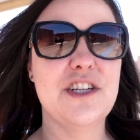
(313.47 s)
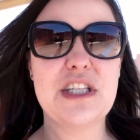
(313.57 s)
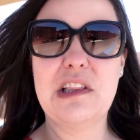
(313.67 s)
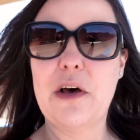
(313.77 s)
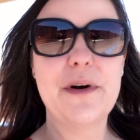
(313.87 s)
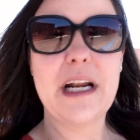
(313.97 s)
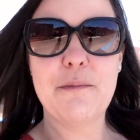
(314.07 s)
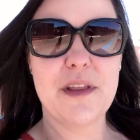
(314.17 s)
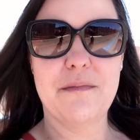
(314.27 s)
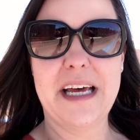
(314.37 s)
Just load it
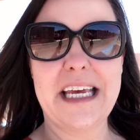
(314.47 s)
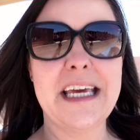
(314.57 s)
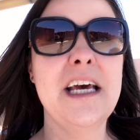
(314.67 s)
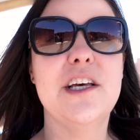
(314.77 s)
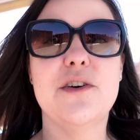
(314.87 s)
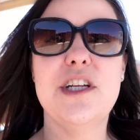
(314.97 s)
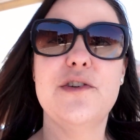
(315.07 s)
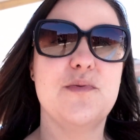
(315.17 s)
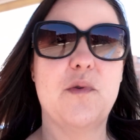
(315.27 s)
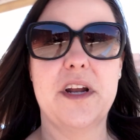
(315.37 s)
up with money. You can
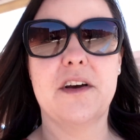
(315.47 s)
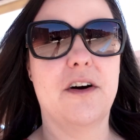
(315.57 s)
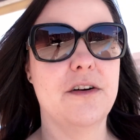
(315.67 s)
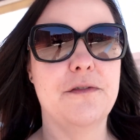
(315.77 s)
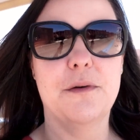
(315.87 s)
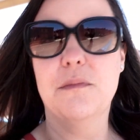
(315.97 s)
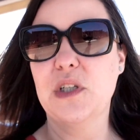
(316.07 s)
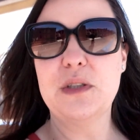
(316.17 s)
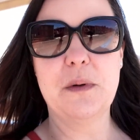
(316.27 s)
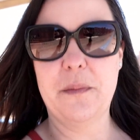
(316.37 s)
use one card for
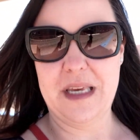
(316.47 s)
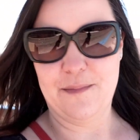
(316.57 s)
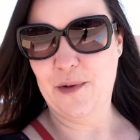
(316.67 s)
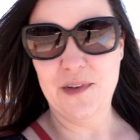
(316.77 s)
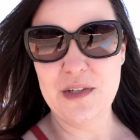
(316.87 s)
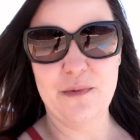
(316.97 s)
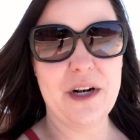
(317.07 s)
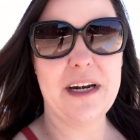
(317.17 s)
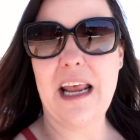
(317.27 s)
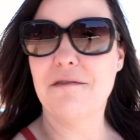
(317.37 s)
multiple people, so we
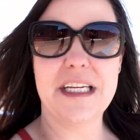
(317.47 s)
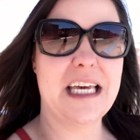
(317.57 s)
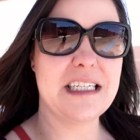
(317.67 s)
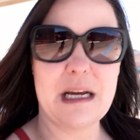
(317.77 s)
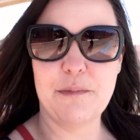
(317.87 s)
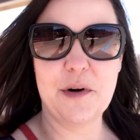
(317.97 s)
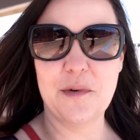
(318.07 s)
don't have to get separate